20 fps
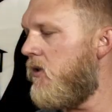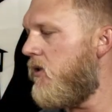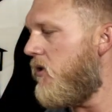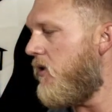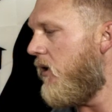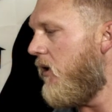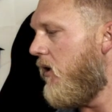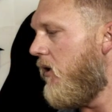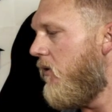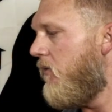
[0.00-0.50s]

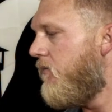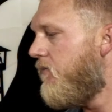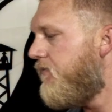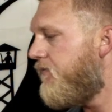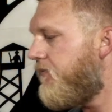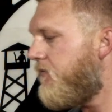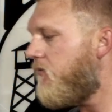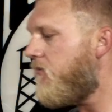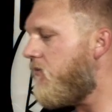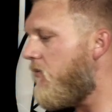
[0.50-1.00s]
So,
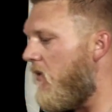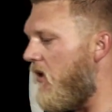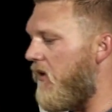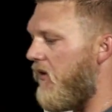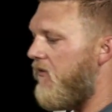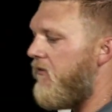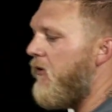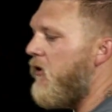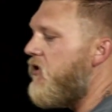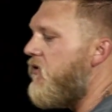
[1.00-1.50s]

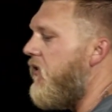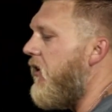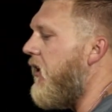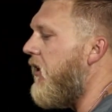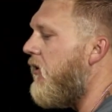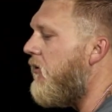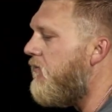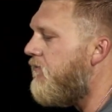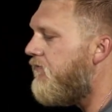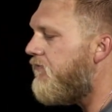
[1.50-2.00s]
in the first
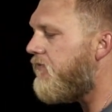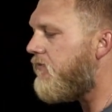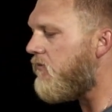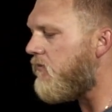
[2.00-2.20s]
video,